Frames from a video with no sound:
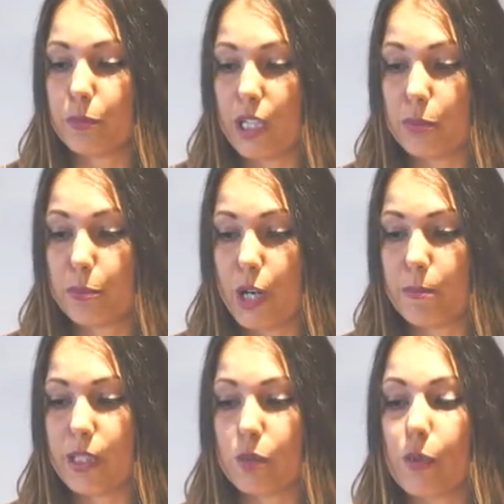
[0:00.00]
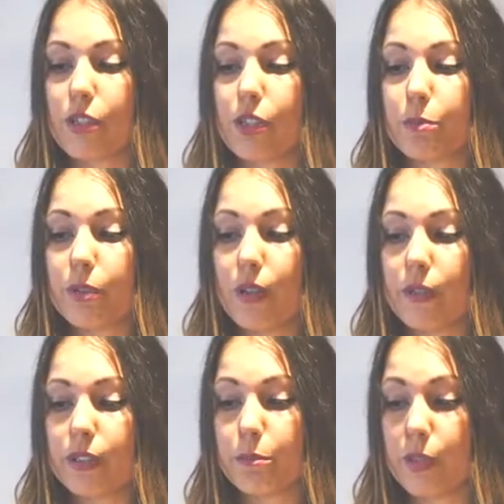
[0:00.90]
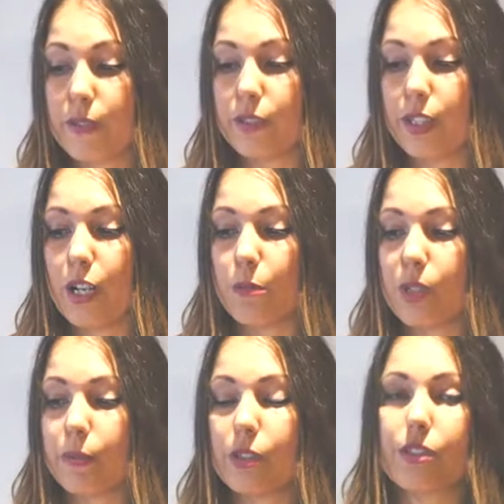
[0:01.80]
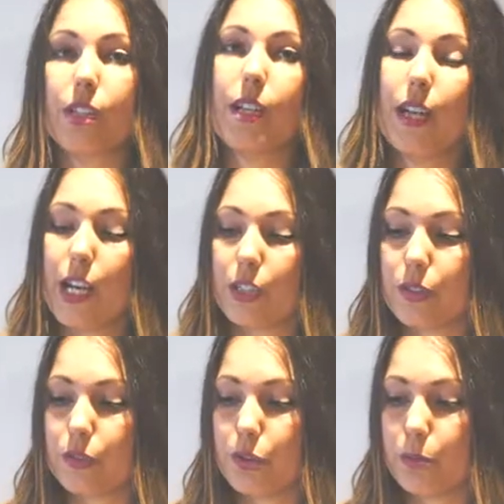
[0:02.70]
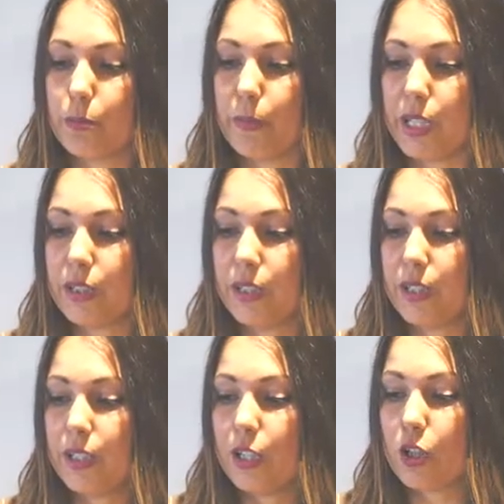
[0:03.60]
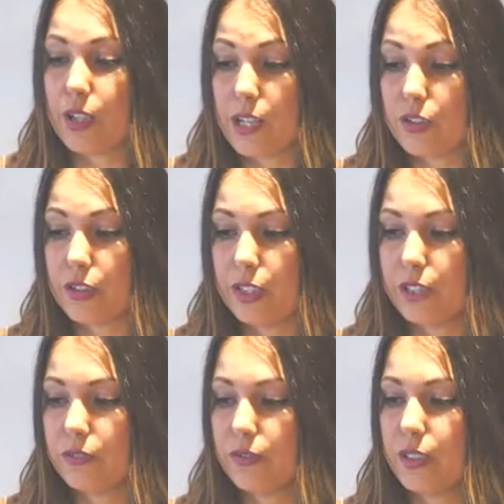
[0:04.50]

as primates, were not previously omnivores and consumed meat occasionally.